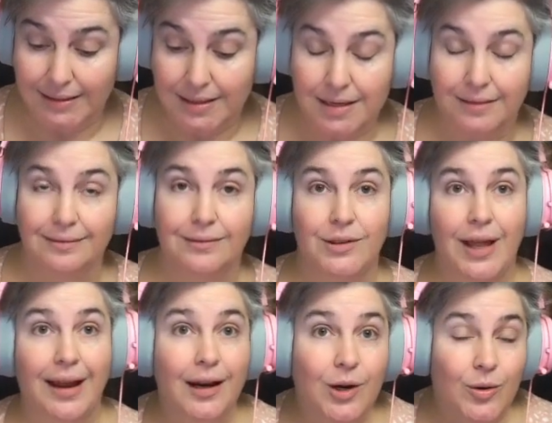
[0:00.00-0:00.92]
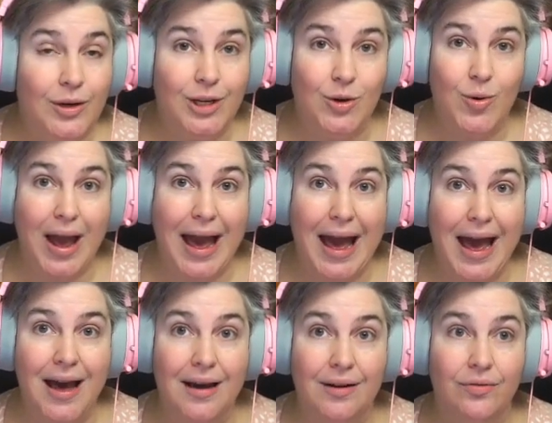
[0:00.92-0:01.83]
layering you
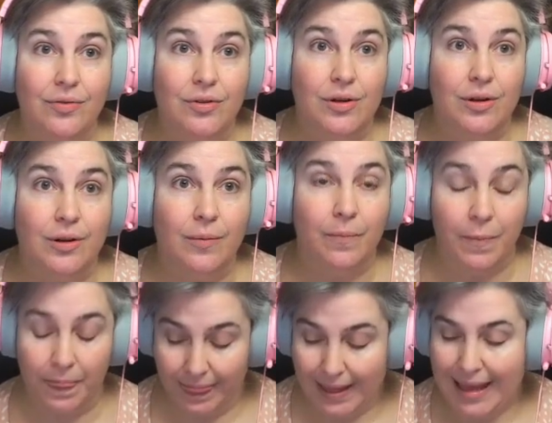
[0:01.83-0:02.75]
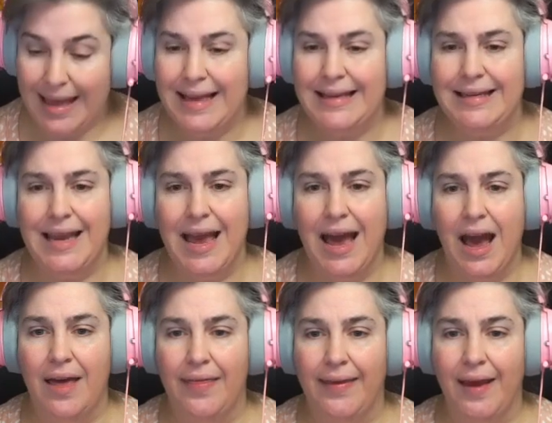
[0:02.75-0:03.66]
have. Yeah,
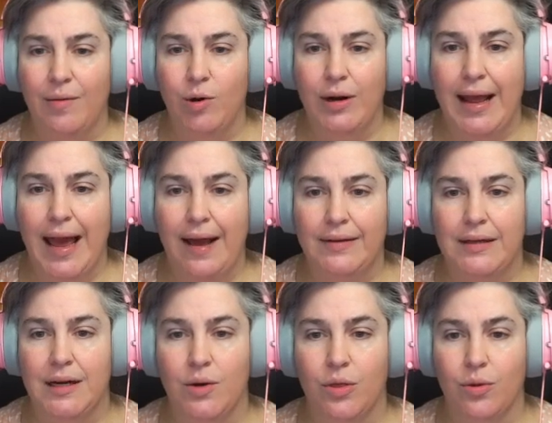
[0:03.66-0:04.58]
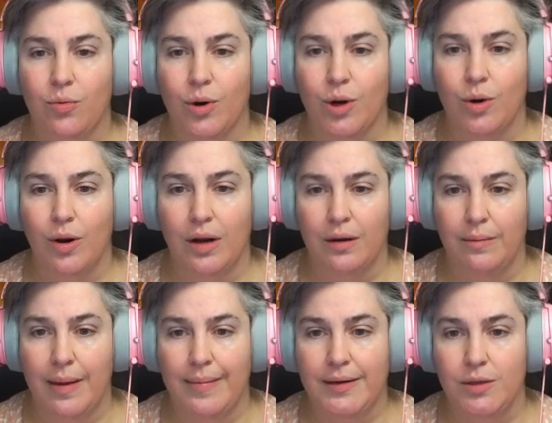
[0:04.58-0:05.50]
I think I'm going to have to go through and
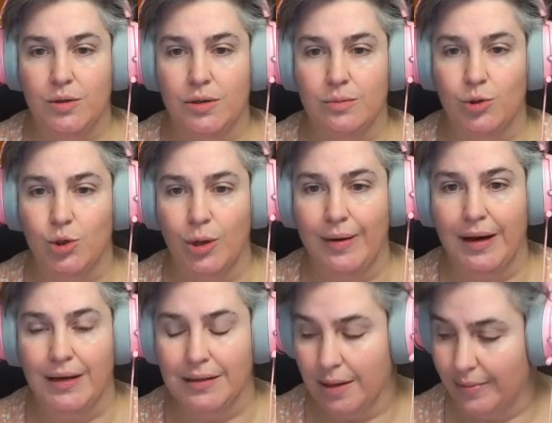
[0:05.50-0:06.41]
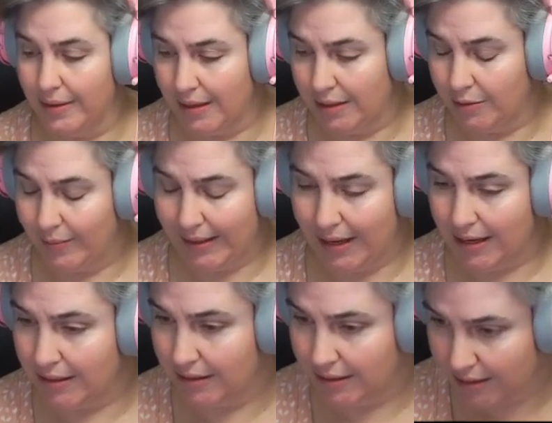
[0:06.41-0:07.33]
maybe do some trimming on some of these
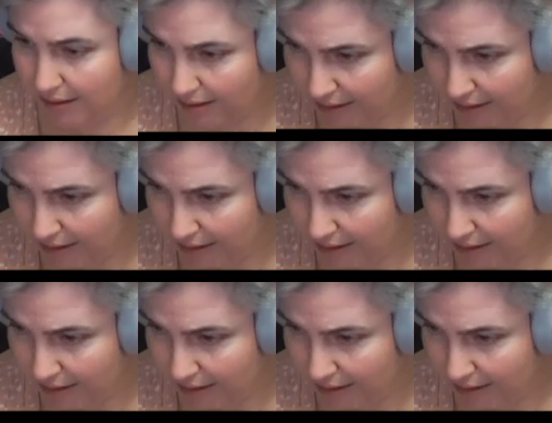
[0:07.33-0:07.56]
because